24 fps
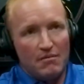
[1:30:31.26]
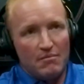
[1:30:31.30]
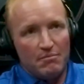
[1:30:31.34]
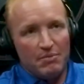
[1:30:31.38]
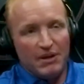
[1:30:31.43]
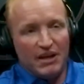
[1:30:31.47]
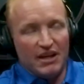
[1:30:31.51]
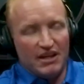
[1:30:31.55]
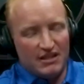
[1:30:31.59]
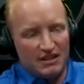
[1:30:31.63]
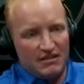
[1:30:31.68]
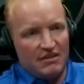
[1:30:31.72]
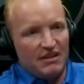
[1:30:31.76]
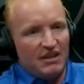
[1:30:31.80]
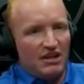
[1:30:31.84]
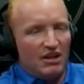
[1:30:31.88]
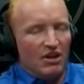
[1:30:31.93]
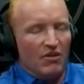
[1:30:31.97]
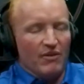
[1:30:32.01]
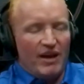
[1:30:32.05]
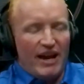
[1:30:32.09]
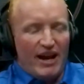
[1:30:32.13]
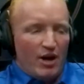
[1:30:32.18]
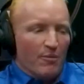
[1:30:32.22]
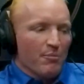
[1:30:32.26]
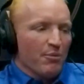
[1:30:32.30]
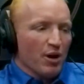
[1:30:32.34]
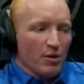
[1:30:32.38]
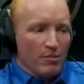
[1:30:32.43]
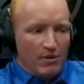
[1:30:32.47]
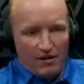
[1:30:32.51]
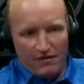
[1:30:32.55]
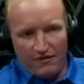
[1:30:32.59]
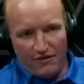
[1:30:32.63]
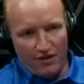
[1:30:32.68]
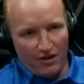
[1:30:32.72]
Because, the air
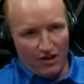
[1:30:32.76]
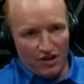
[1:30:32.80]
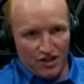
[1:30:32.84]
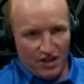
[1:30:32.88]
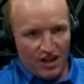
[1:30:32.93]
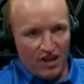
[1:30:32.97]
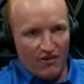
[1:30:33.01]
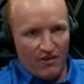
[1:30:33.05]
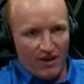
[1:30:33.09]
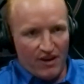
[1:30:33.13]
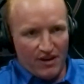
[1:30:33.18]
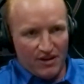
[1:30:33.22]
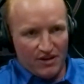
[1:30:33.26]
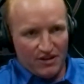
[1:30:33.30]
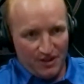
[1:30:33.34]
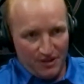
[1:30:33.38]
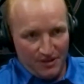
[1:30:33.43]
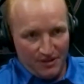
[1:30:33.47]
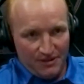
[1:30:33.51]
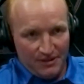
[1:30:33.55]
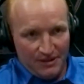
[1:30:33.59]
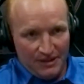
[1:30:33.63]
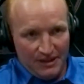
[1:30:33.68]
permit for a generator too.